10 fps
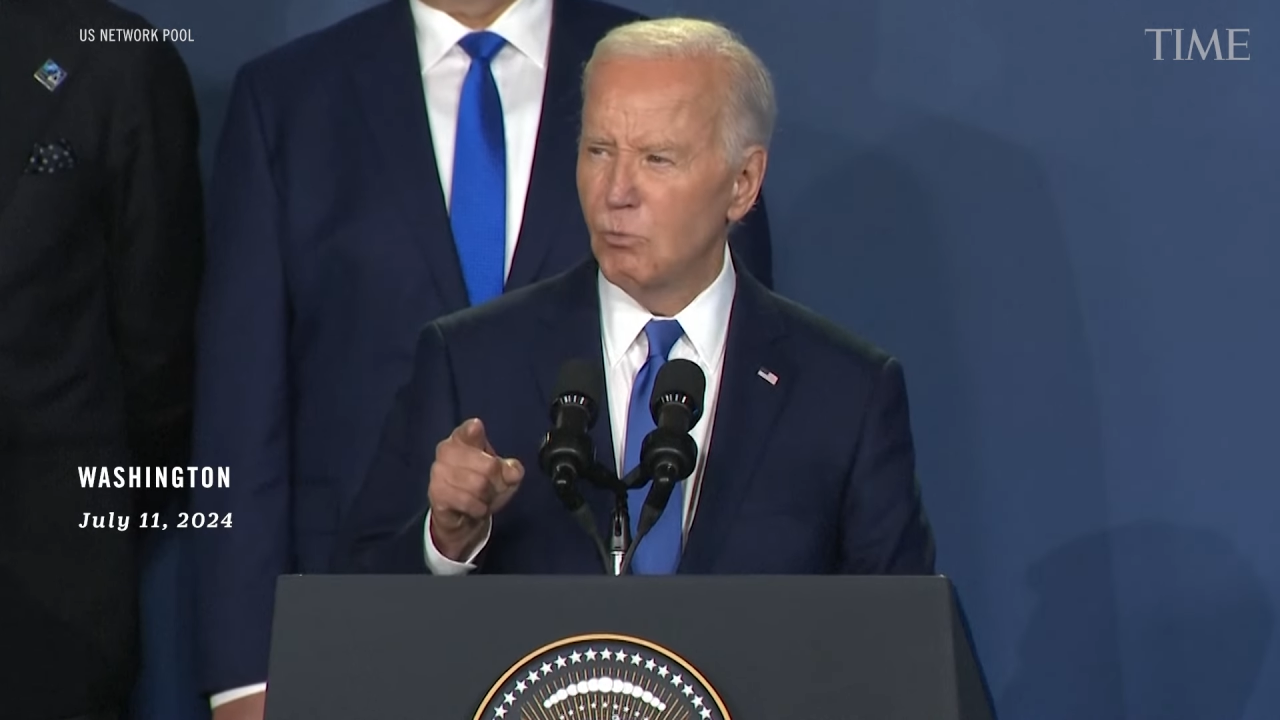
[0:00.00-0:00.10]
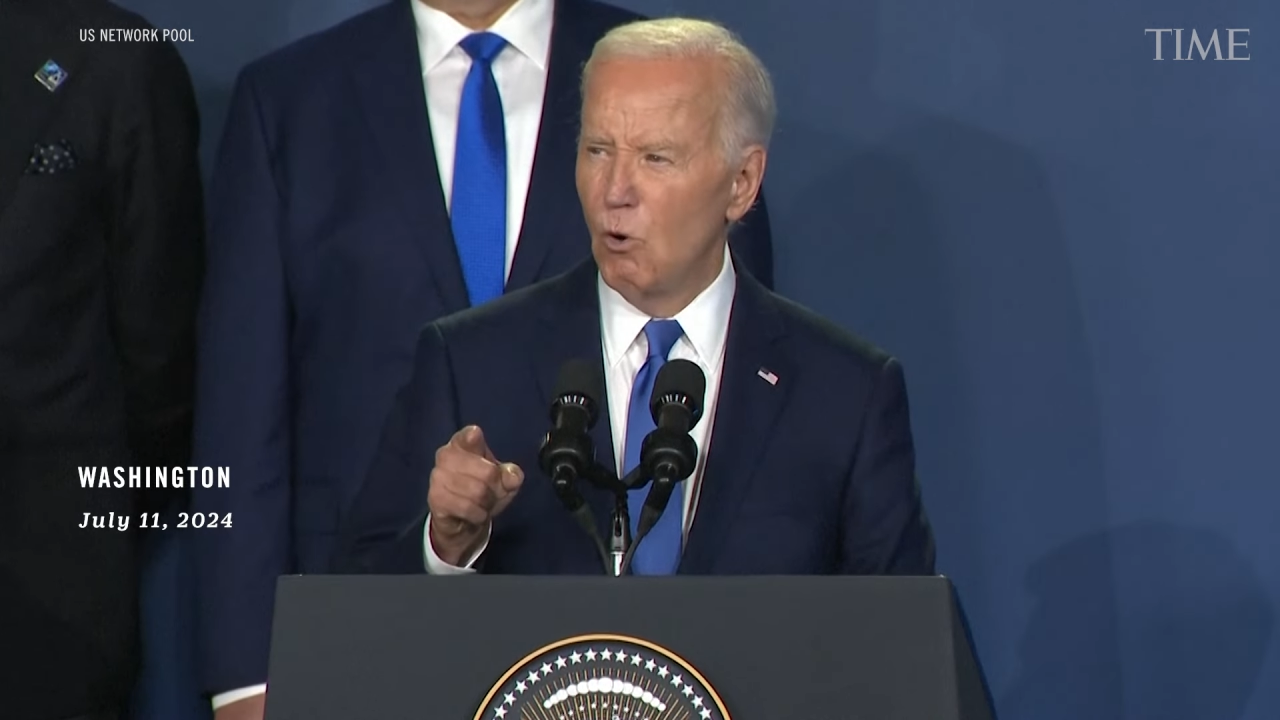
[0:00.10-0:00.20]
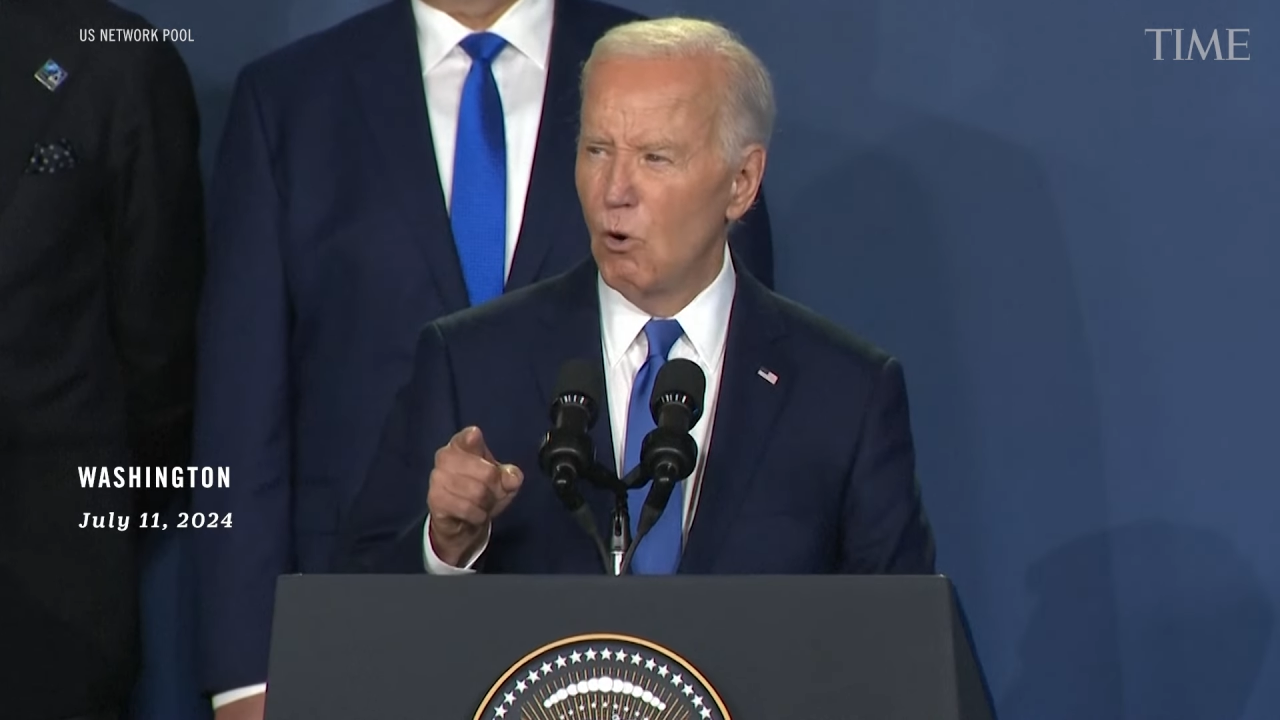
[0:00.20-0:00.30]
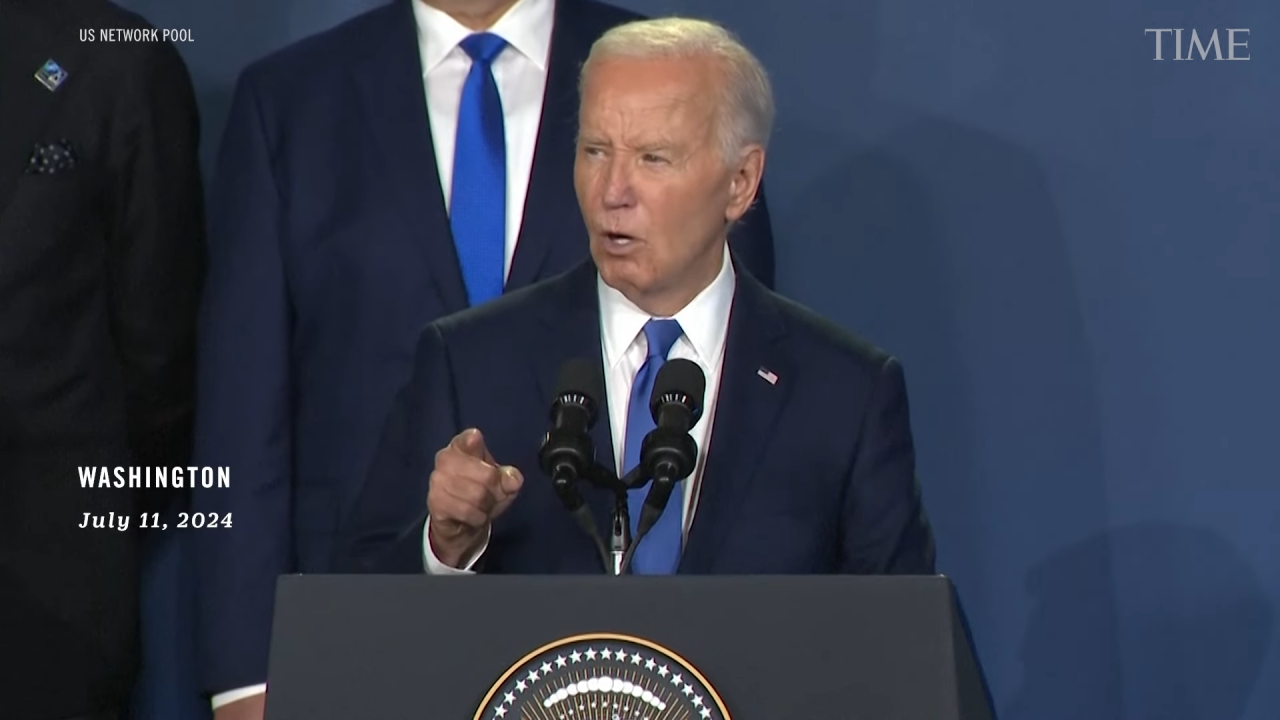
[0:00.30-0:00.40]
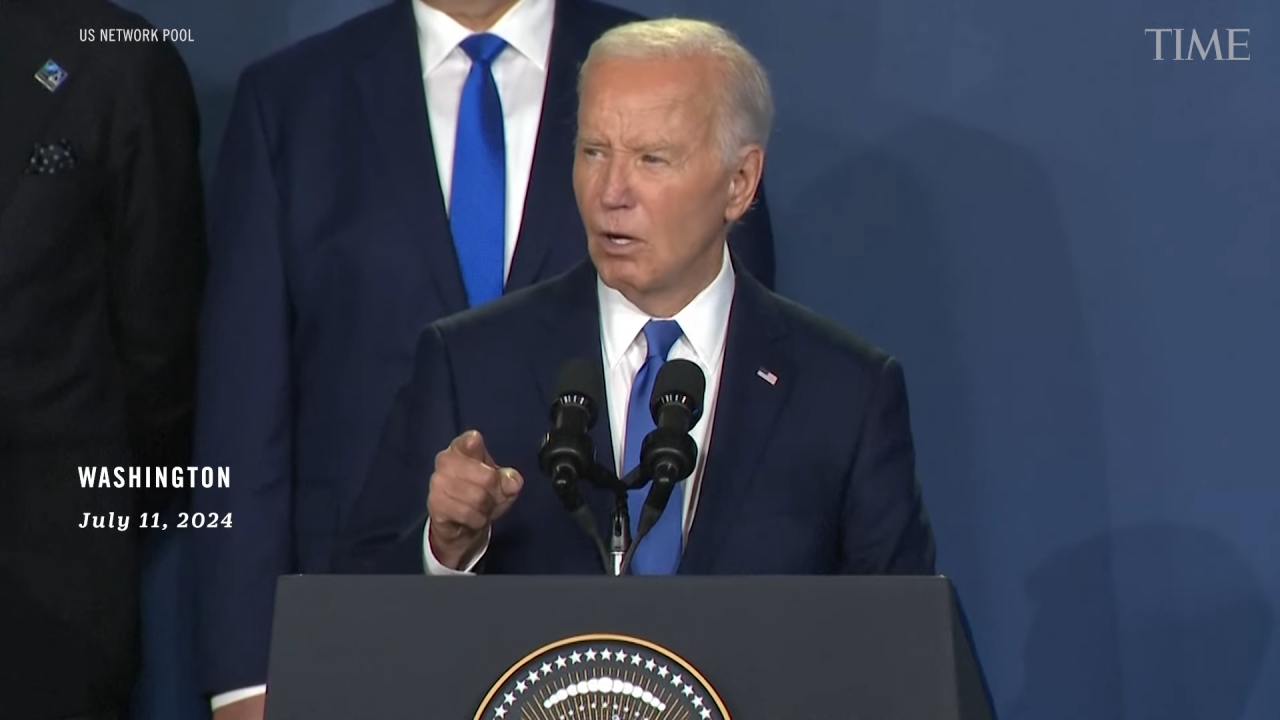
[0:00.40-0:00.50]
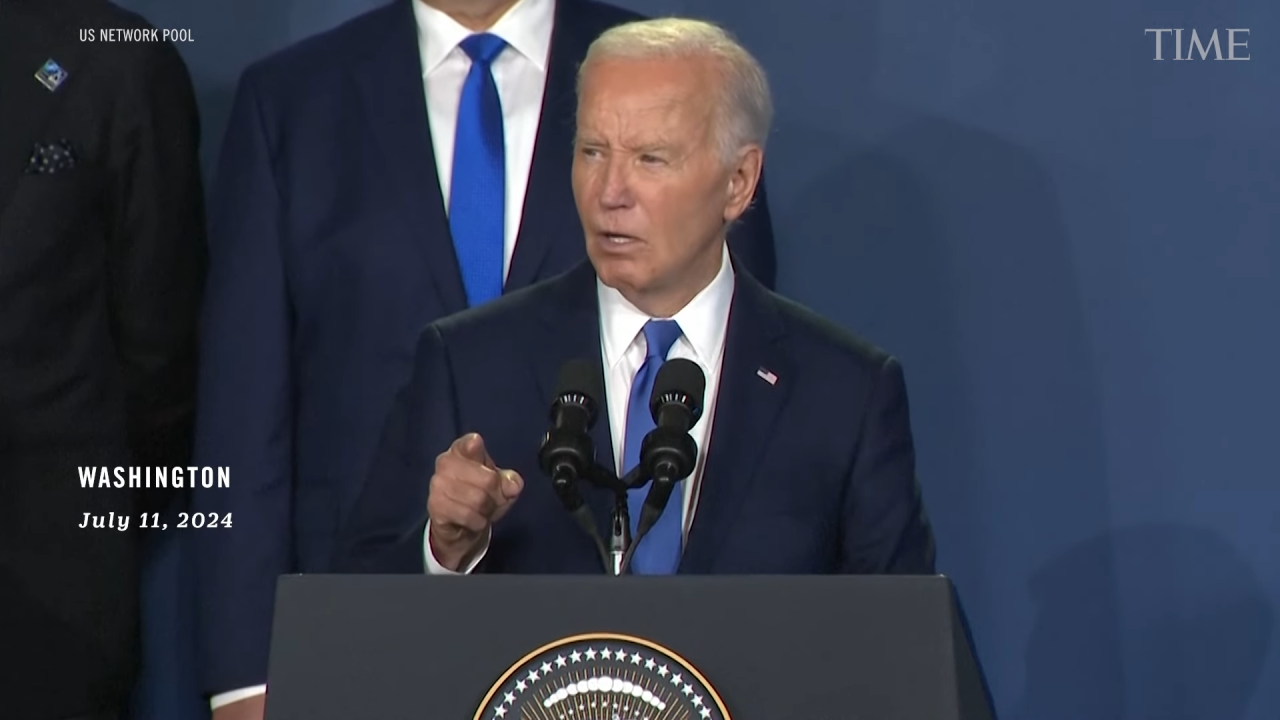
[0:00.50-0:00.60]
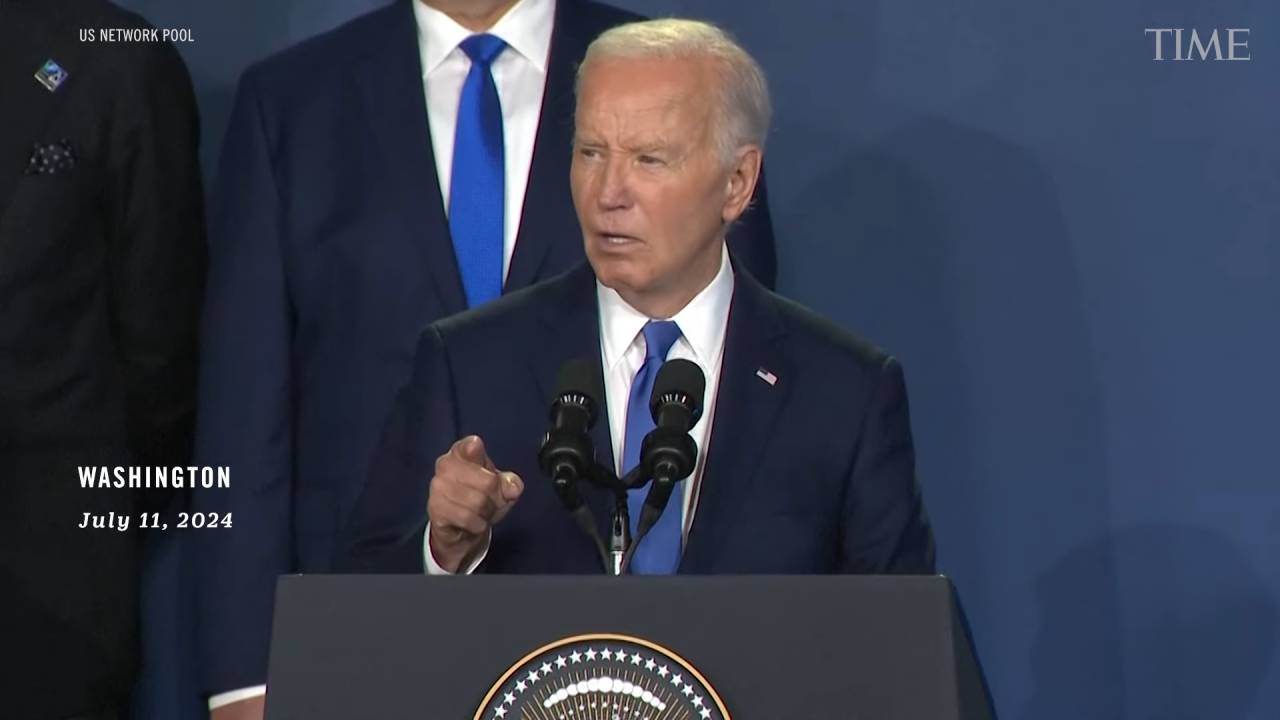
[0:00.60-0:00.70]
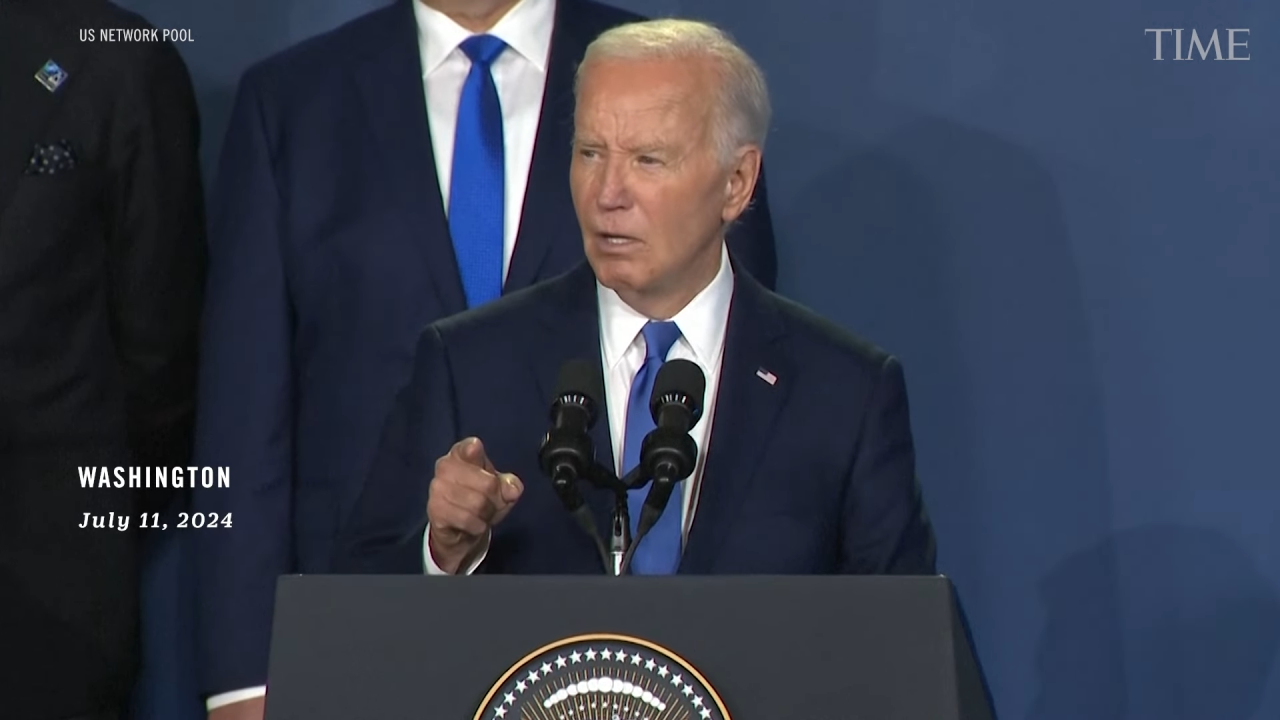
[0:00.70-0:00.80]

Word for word: war.